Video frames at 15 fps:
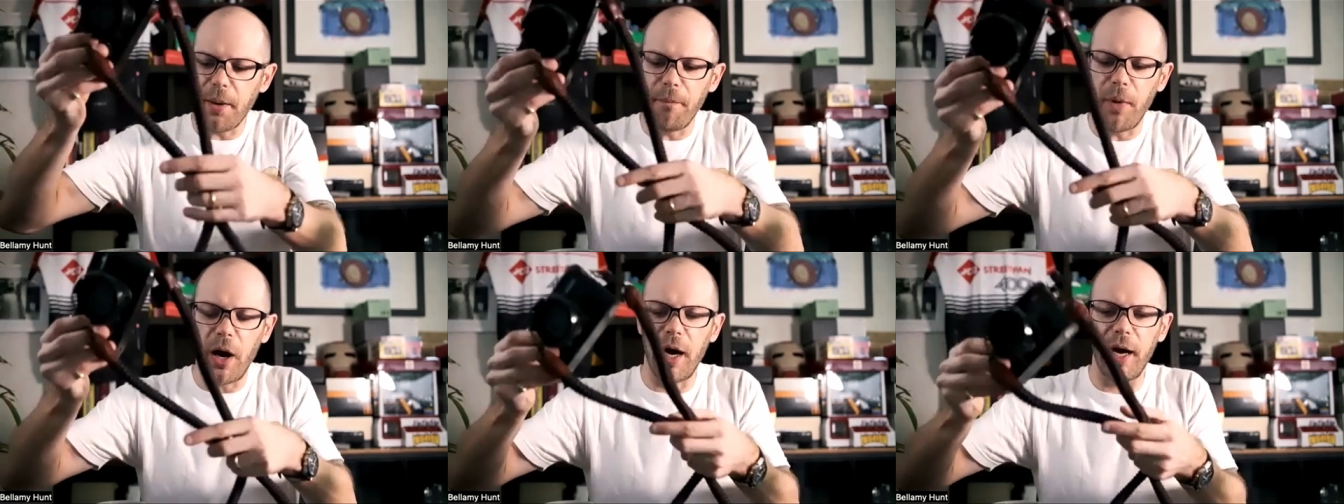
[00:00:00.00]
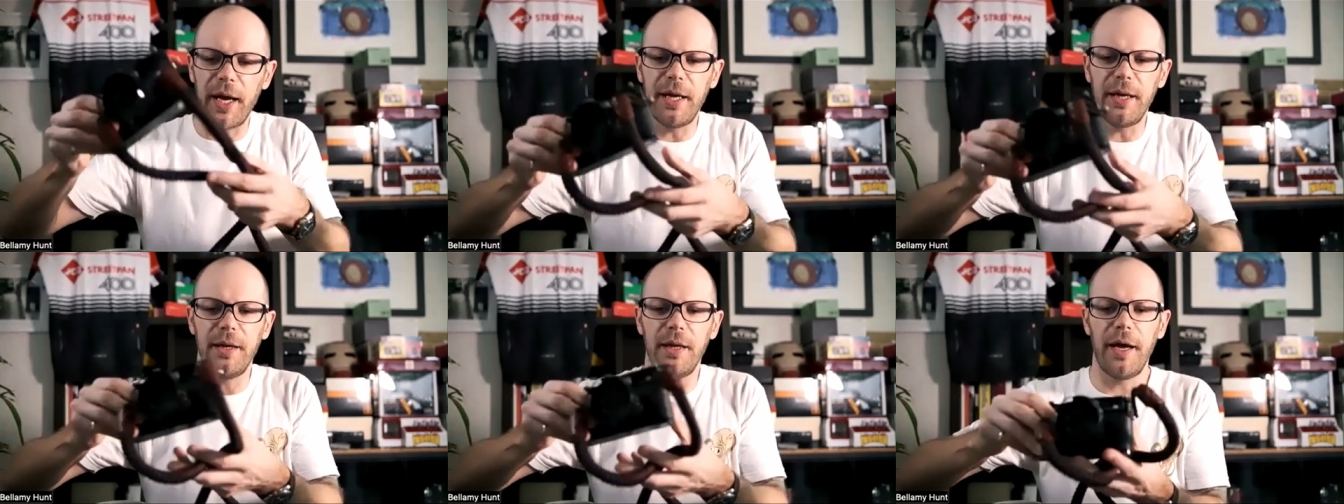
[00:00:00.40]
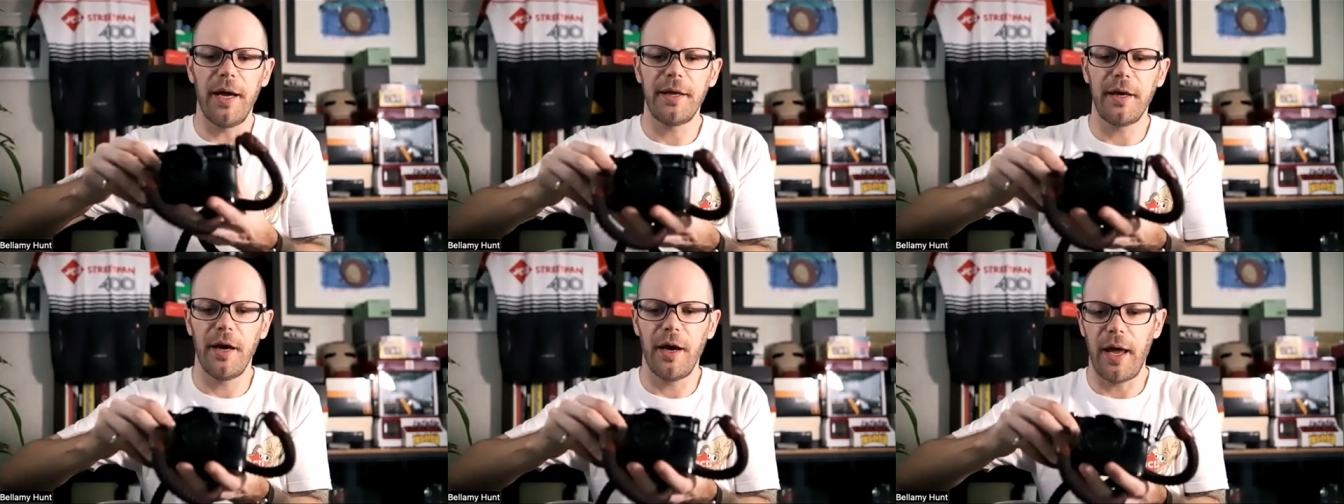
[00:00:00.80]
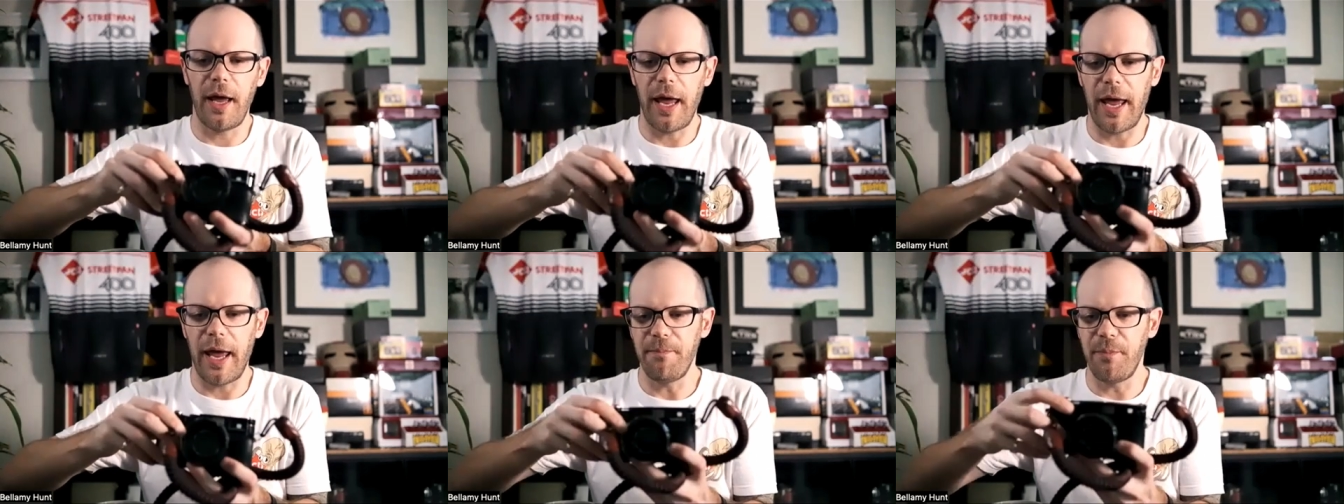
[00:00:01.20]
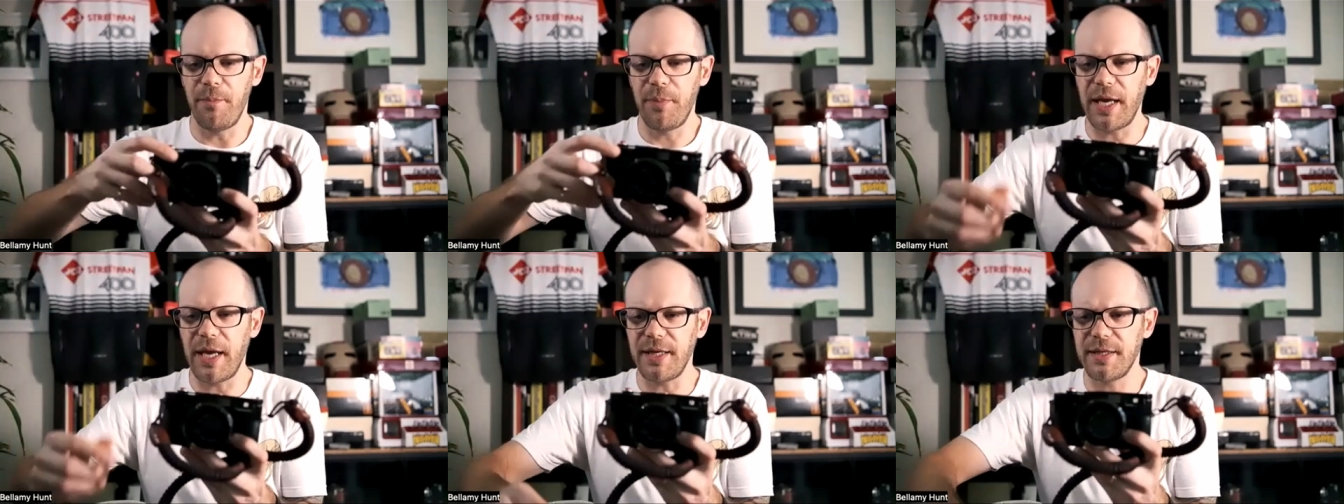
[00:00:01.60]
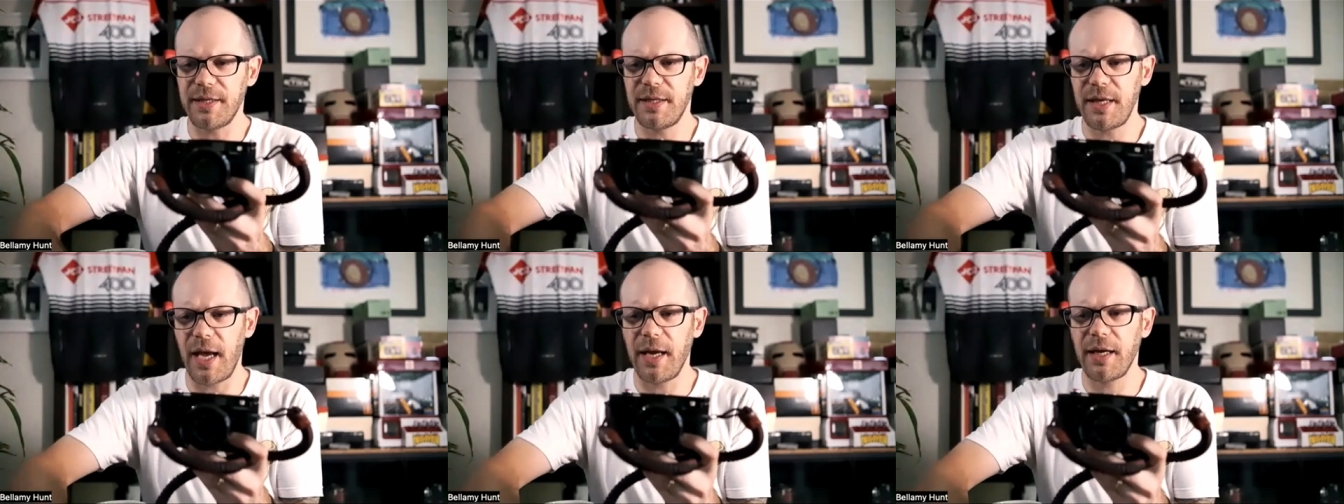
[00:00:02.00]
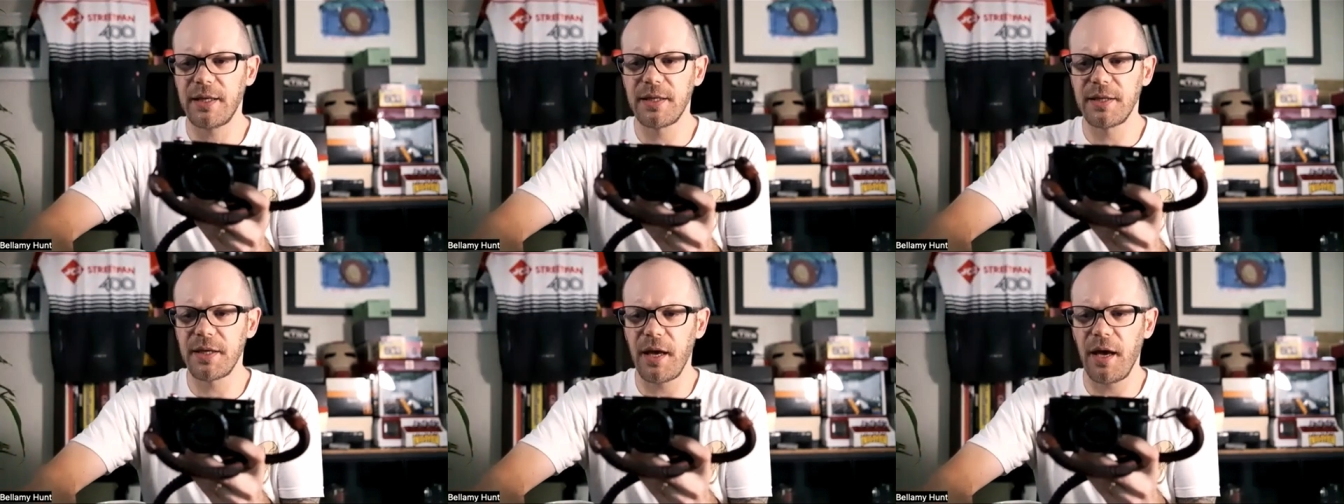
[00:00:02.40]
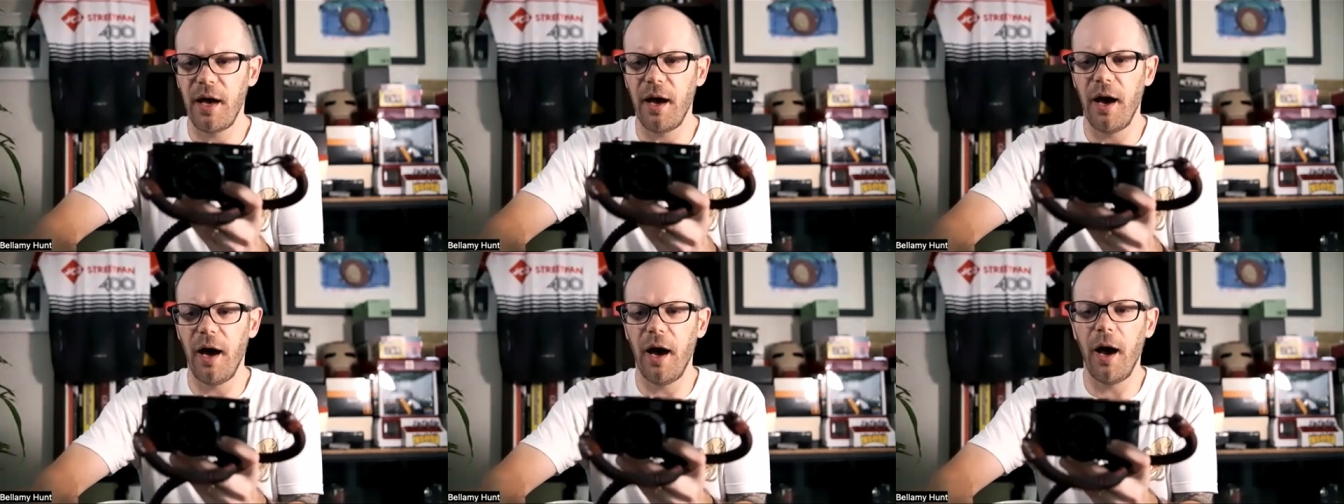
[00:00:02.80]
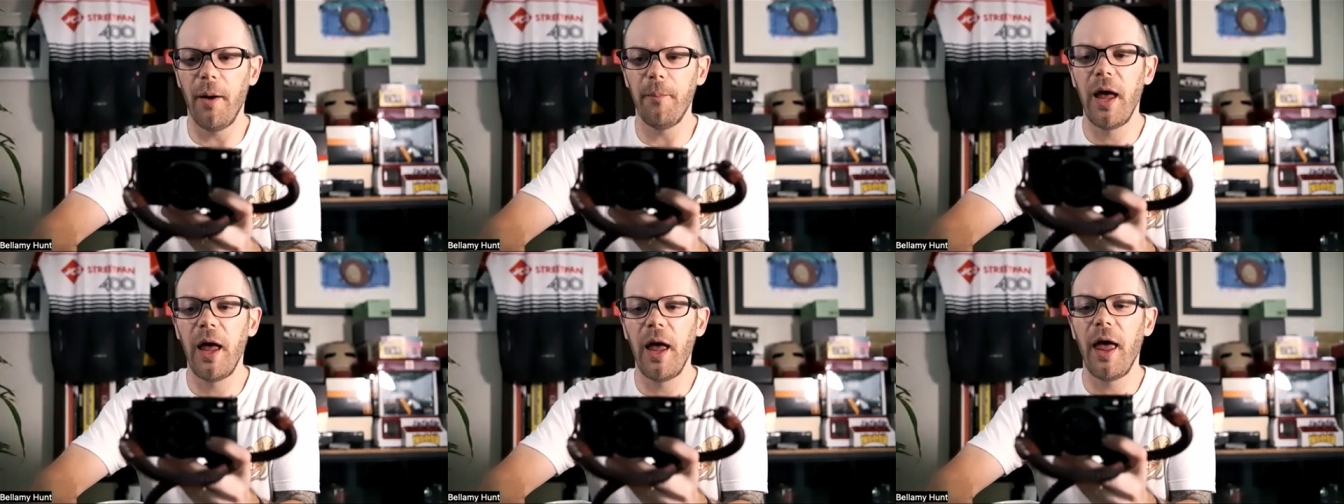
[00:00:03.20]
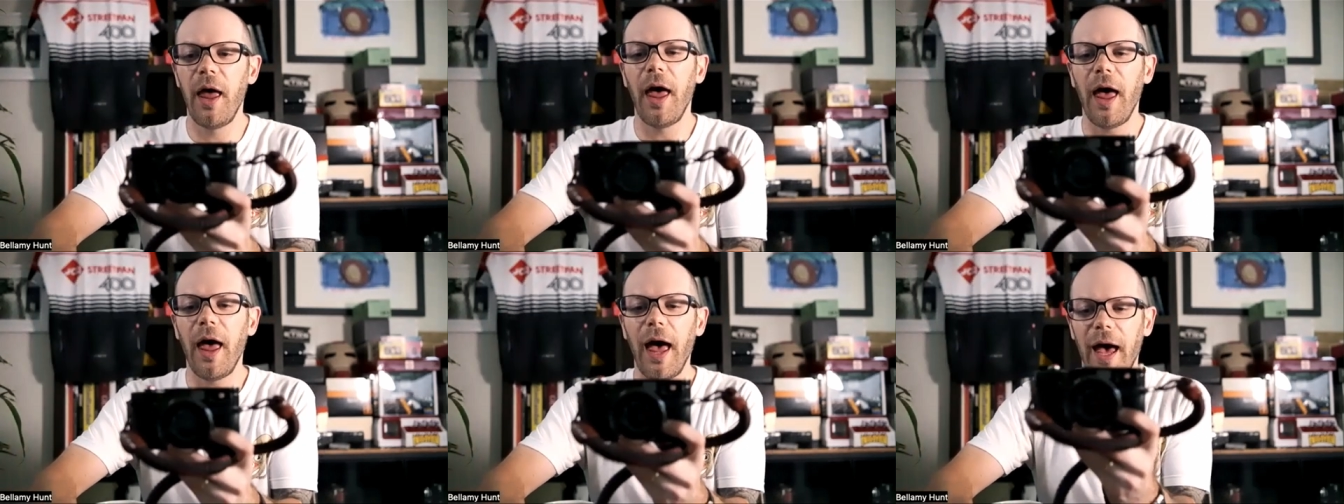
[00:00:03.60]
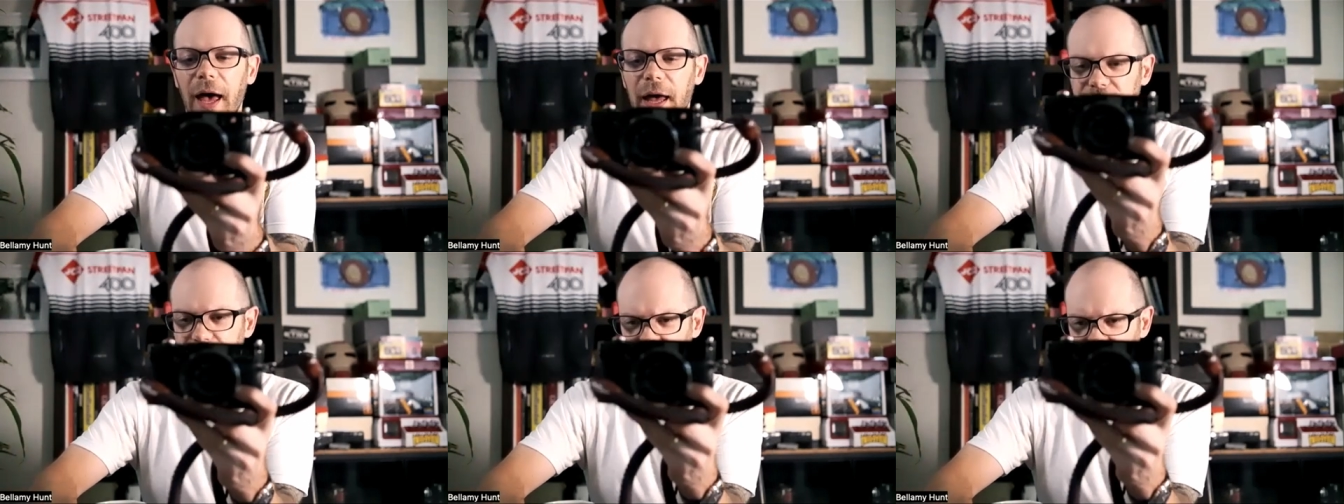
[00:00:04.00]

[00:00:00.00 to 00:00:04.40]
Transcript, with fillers: my Leica MP6, um, and